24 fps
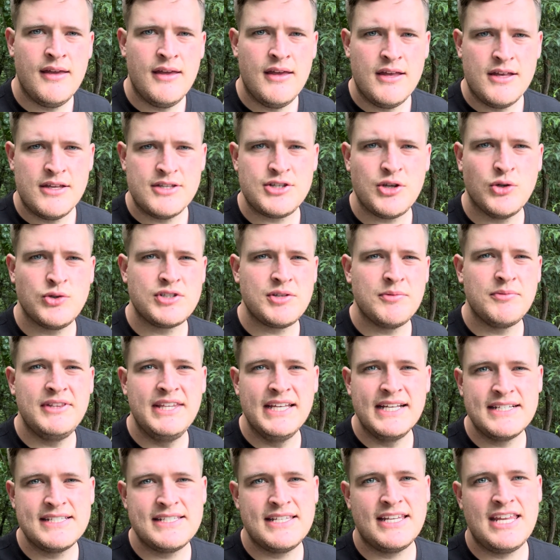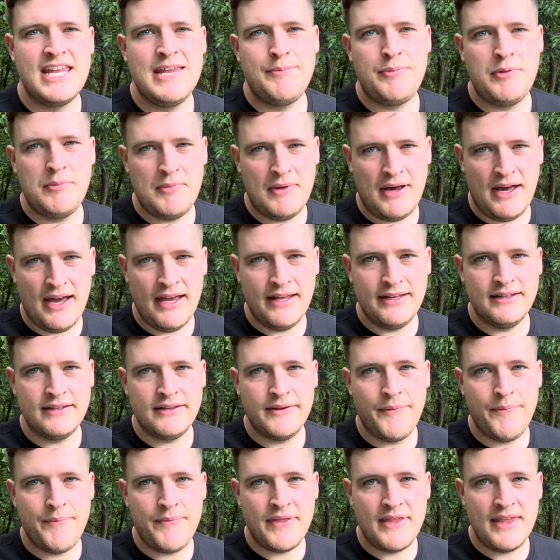So some things to keep in mind.
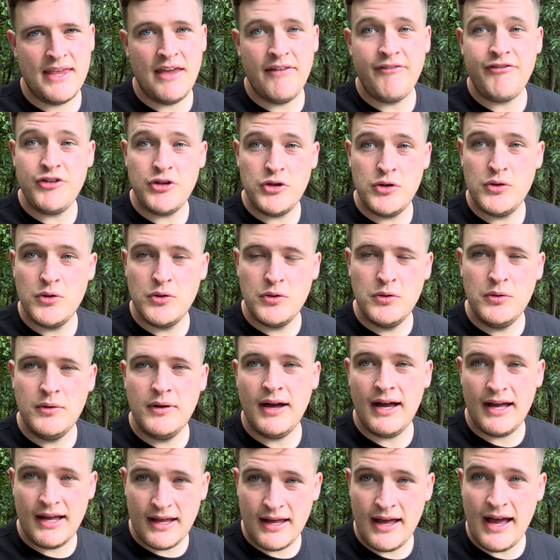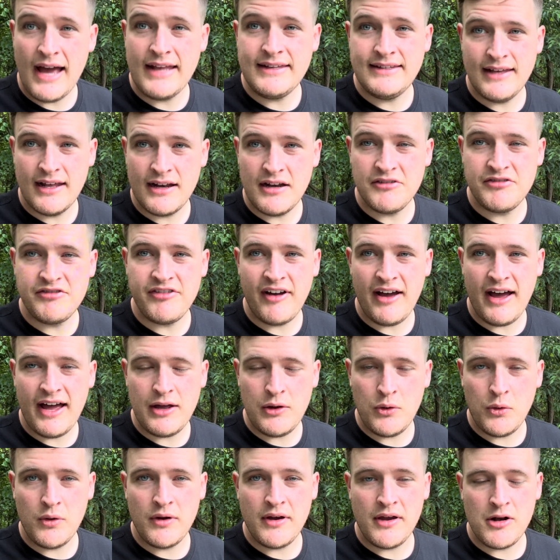If you identify
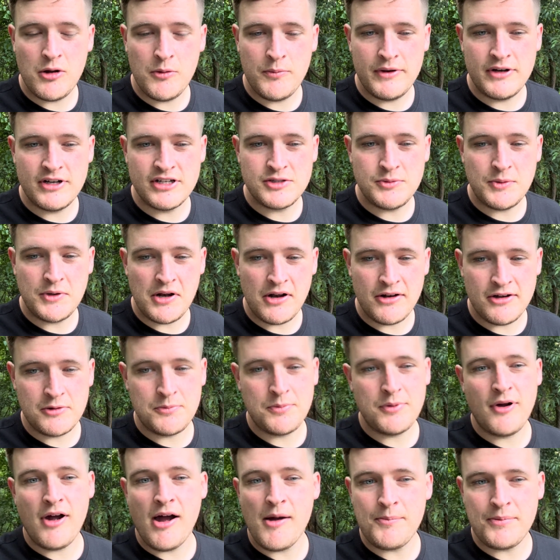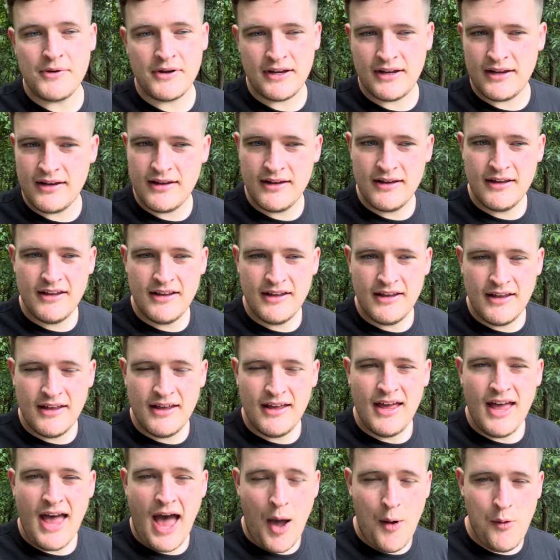Oriental Bittersweet on your property,
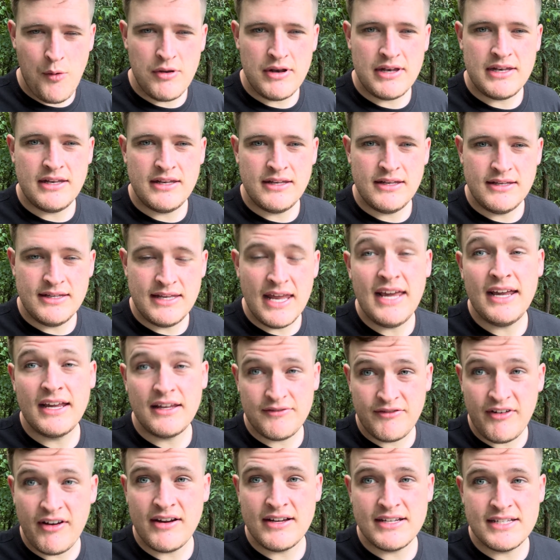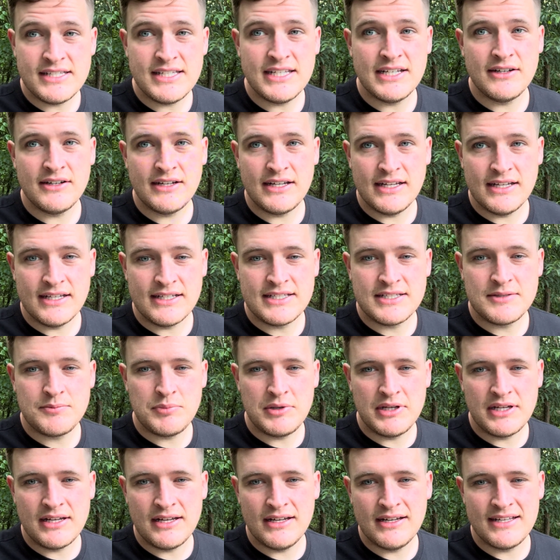I would take it very serious,
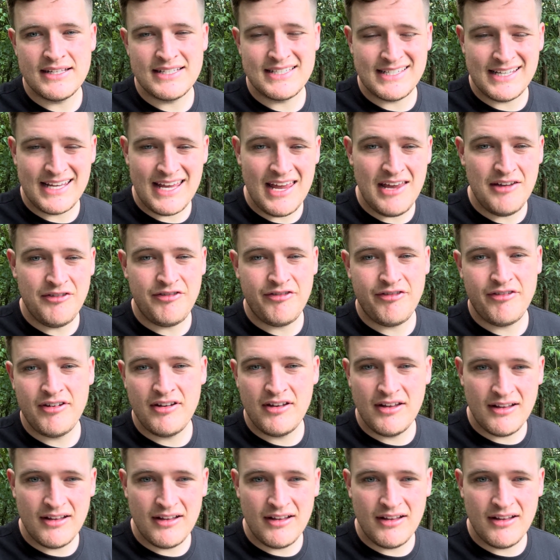because if